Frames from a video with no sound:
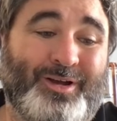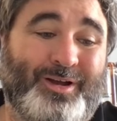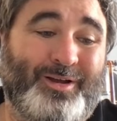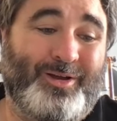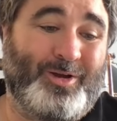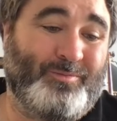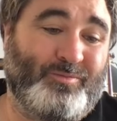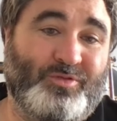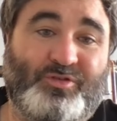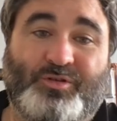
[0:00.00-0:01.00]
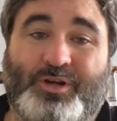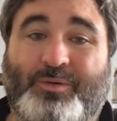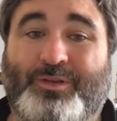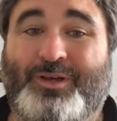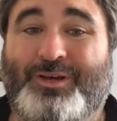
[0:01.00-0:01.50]
Let's do it
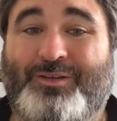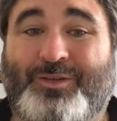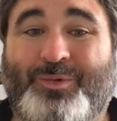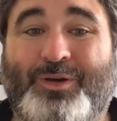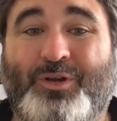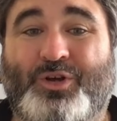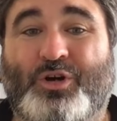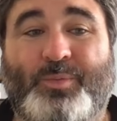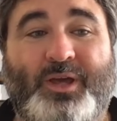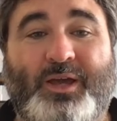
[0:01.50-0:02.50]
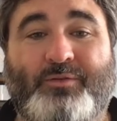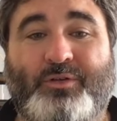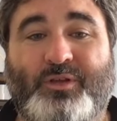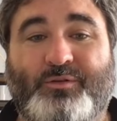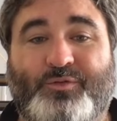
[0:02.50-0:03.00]
going there. Then we're going to copy
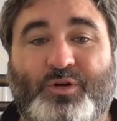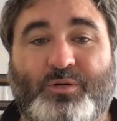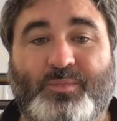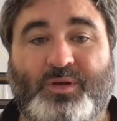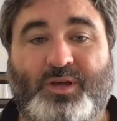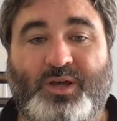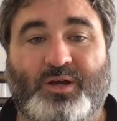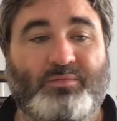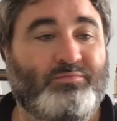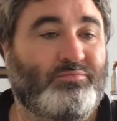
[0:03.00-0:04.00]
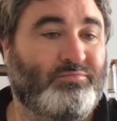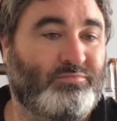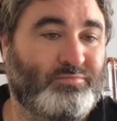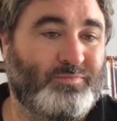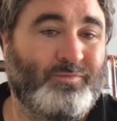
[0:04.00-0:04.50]
everything from here
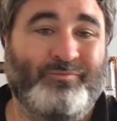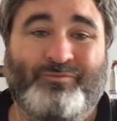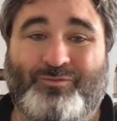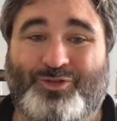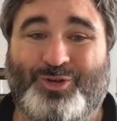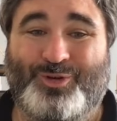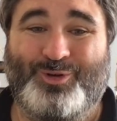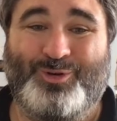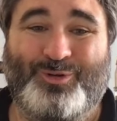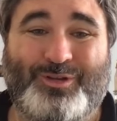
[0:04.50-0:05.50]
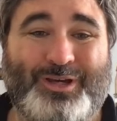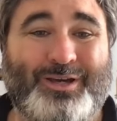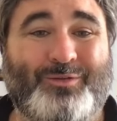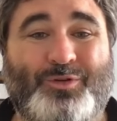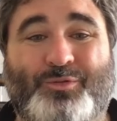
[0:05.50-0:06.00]
to
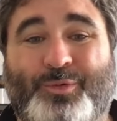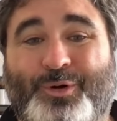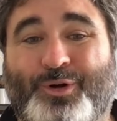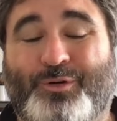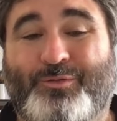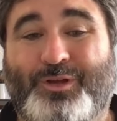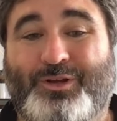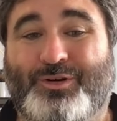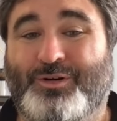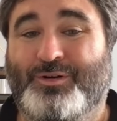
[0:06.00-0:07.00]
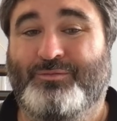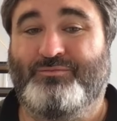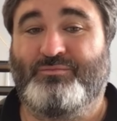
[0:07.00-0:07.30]
there with the root of the Docker